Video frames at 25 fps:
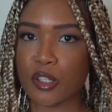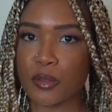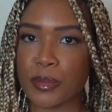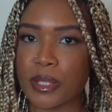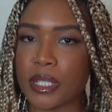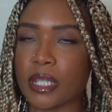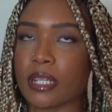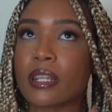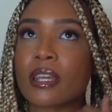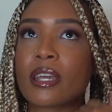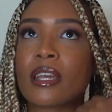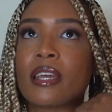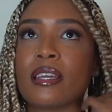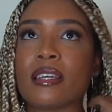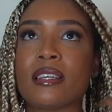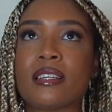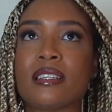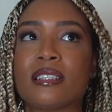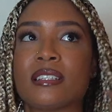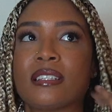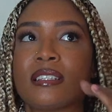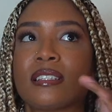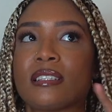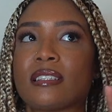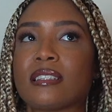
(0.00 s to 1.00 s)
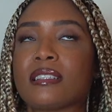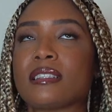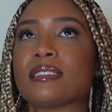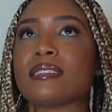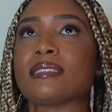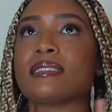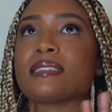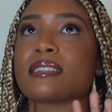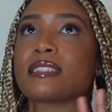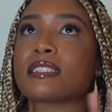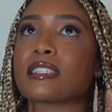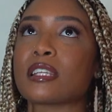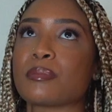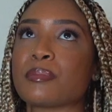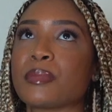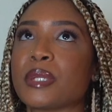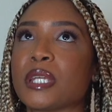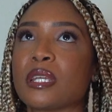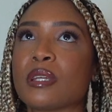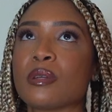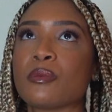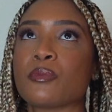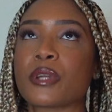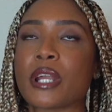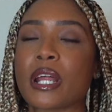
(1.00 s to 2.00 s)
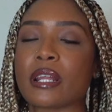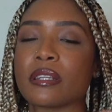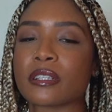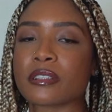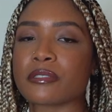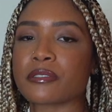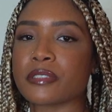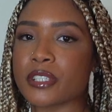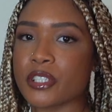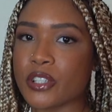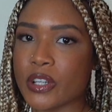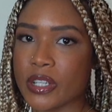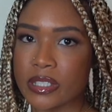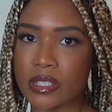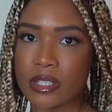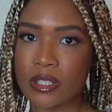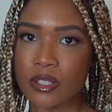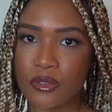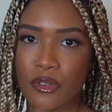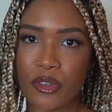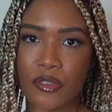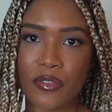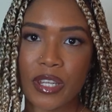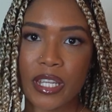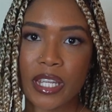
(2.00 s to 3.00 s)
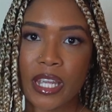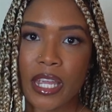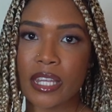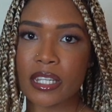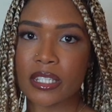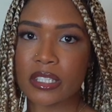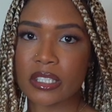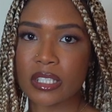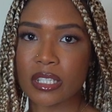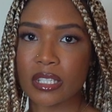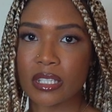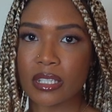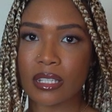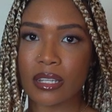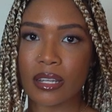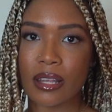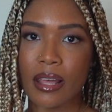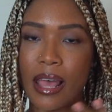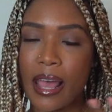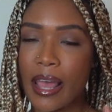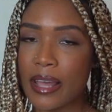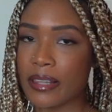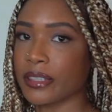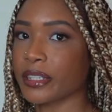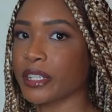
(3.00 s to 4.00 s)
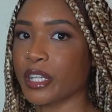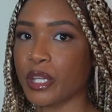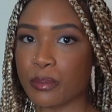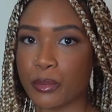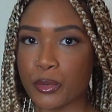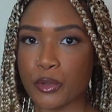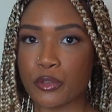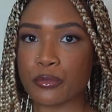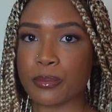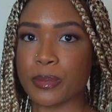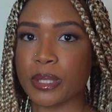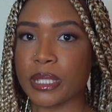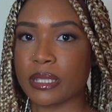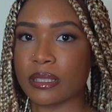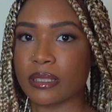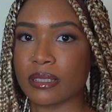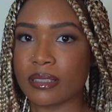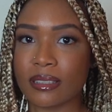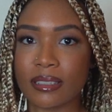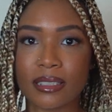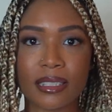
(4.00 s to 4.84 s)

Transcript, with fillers: I mean, to me, when I look for dresses for vacation, I look at movement.